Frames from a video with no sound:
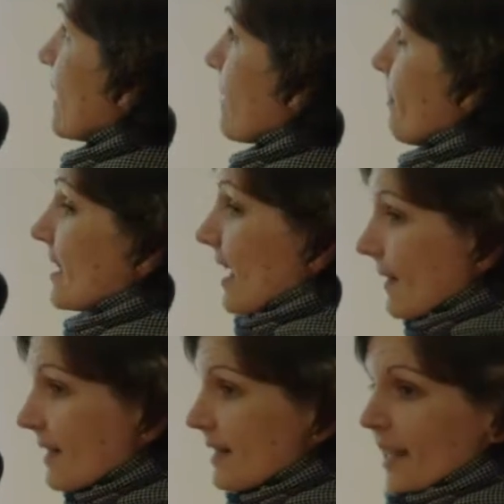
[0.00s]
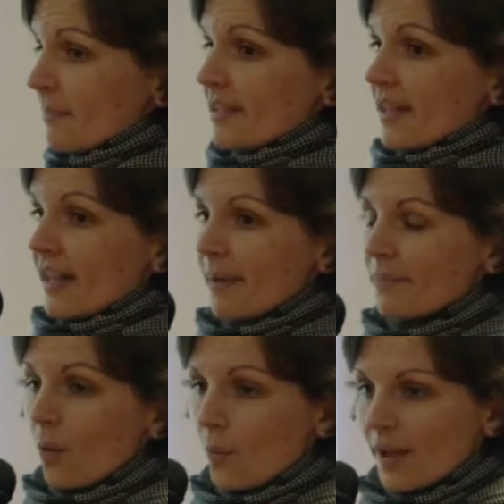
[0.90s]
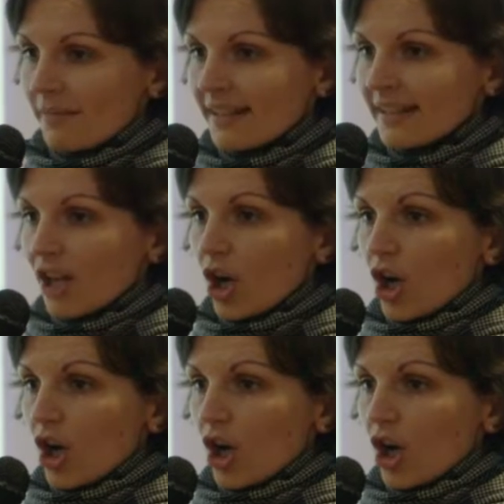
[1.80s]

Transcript: But at the same time, women